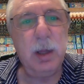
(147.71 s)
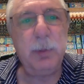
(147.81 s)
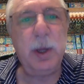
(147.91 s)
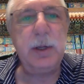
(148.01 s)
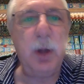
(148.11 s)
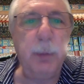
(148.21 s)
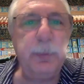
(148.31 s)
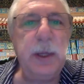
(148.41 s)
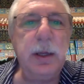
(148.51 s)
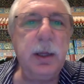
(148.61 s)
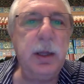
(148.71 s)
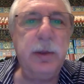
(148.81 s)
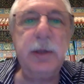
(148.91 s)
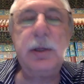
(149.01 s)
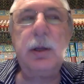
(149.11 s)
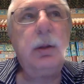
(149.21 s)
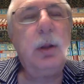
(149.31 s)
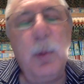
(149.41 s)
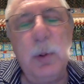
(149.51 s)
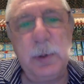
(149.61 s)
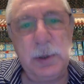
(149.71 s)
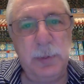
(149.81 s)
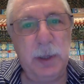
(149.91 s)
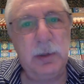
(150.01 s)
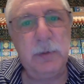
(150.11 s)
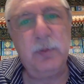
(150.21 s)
By adopting this global perspective,